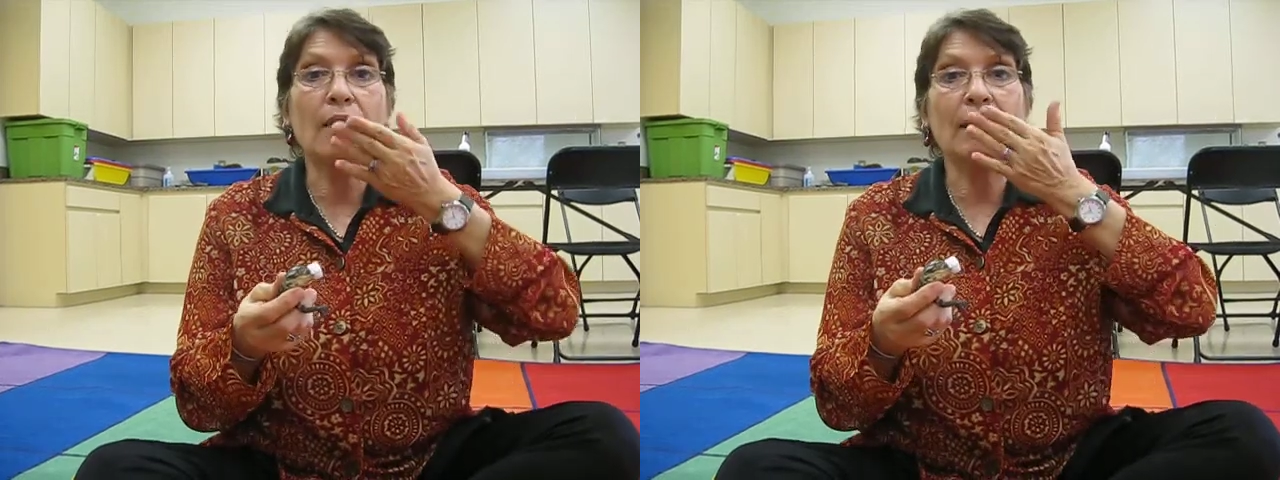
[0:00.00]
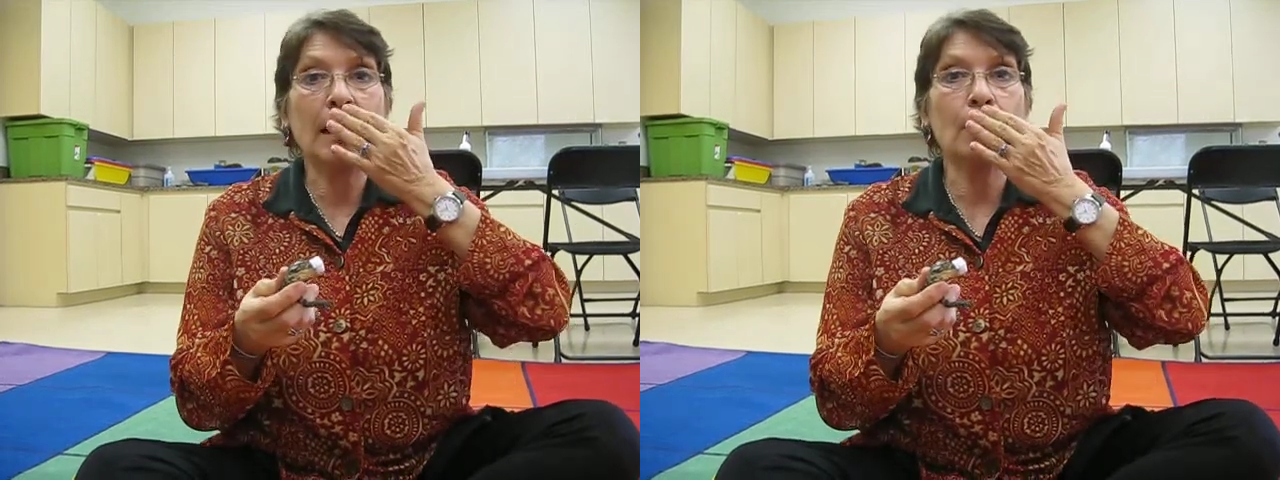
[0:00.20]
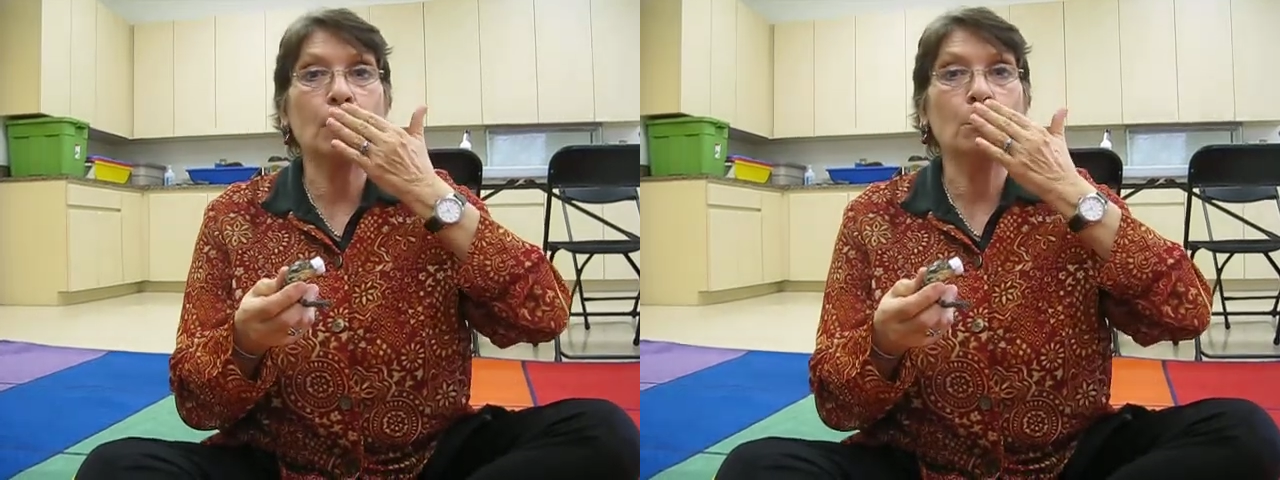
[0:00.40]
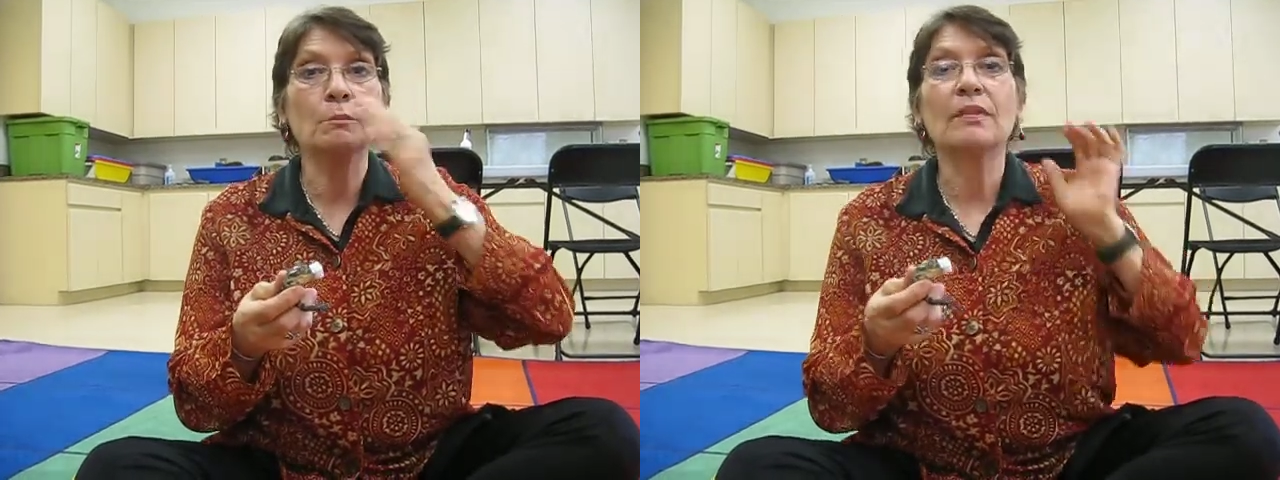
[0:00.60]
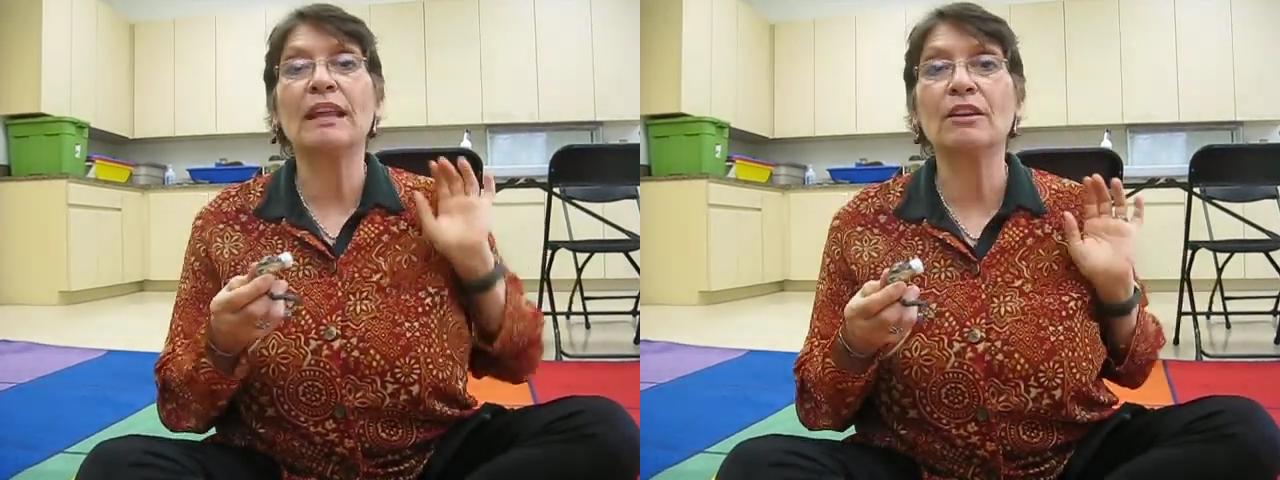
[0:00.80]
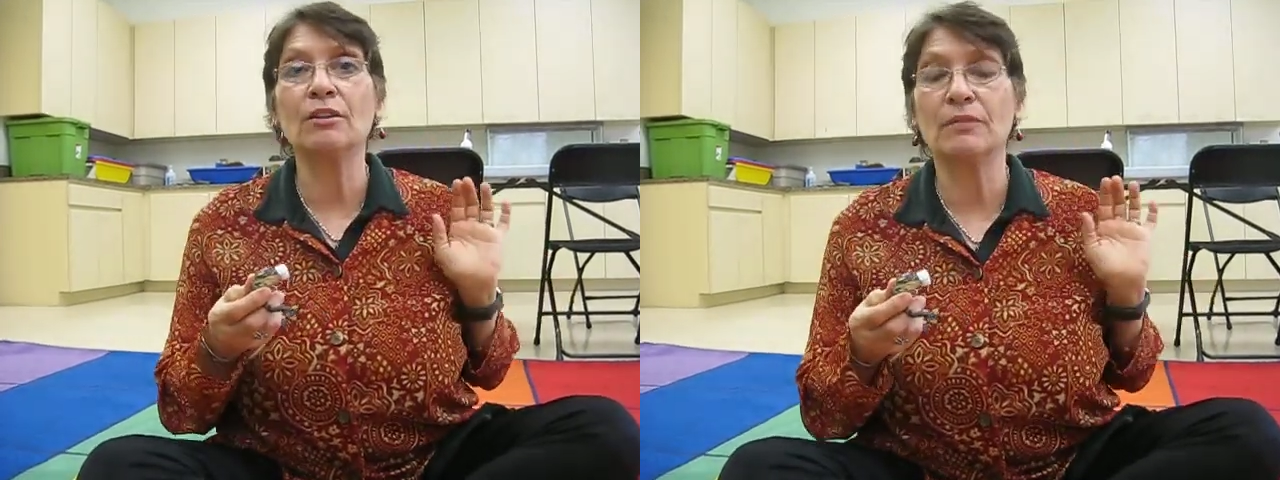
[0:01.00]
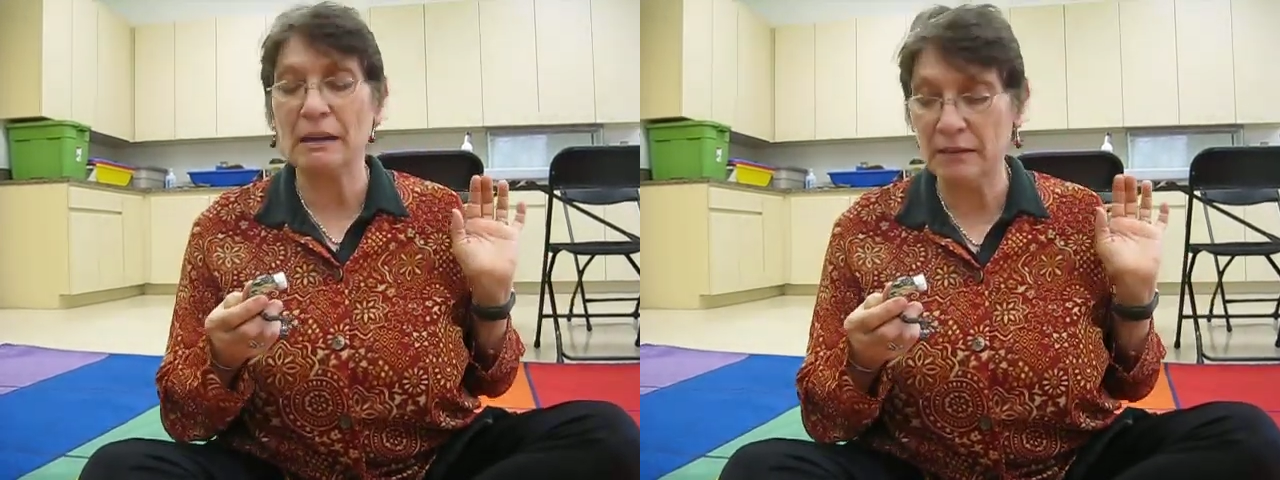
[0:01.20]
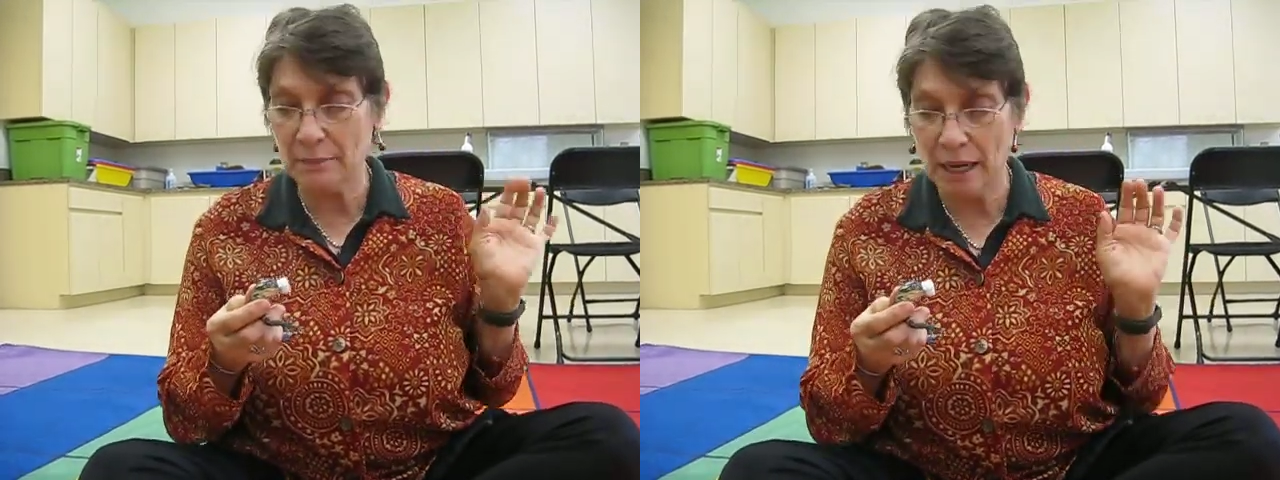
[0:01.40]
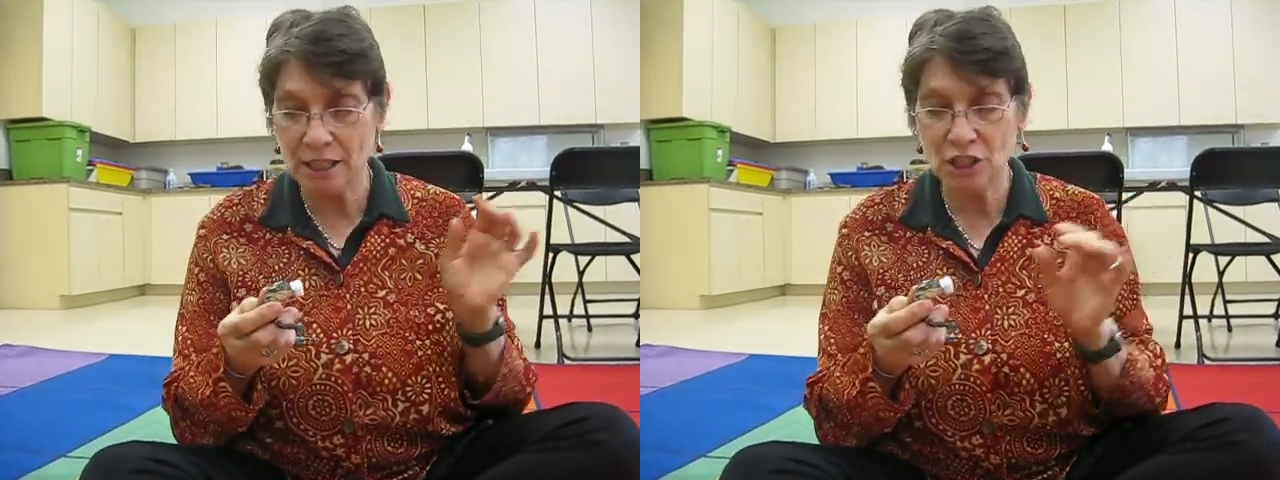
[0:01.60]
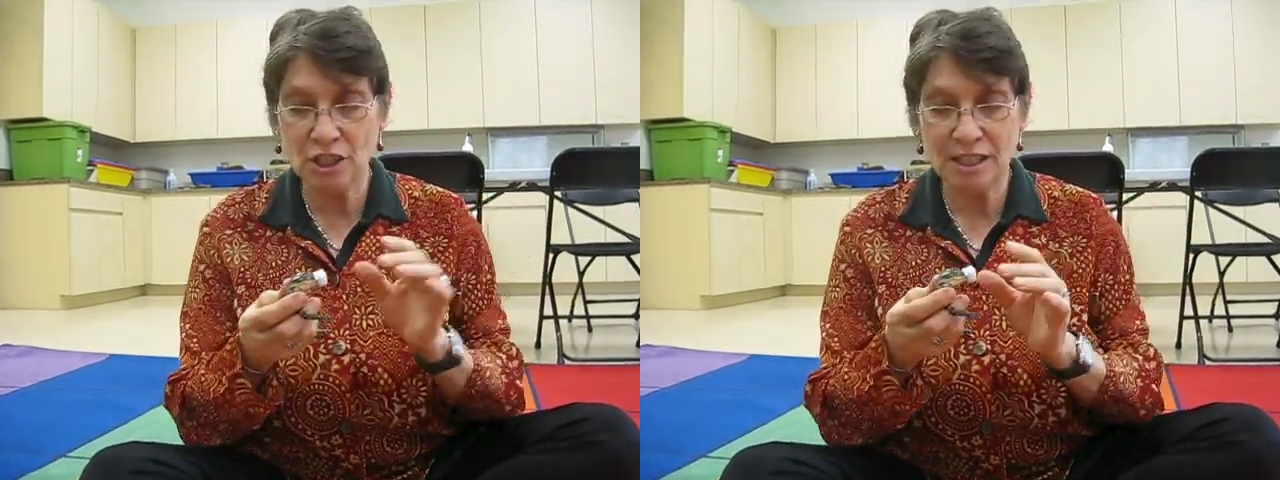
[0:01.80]
thank you very
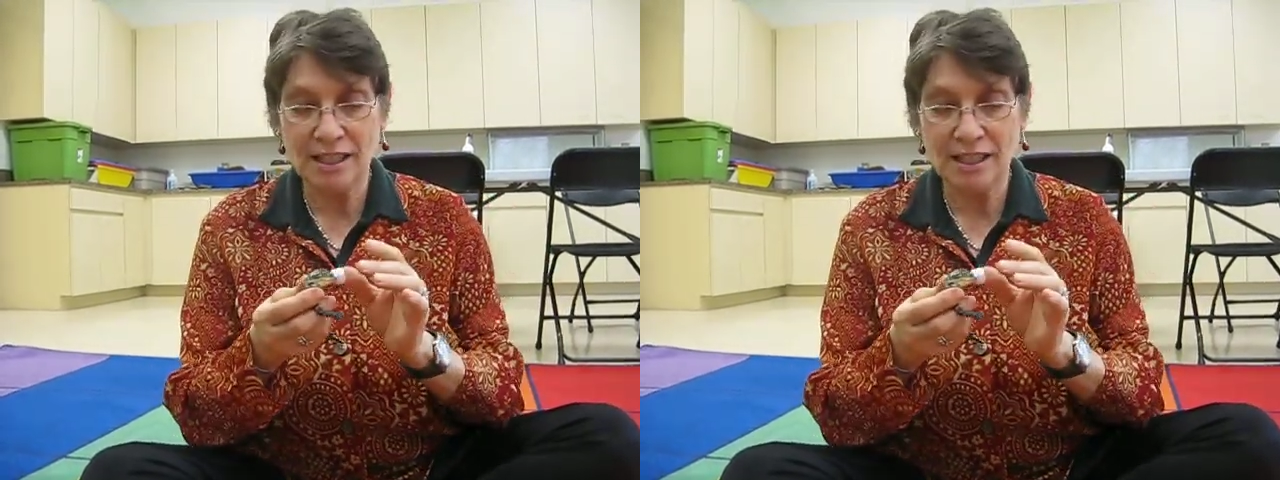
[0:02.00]
much.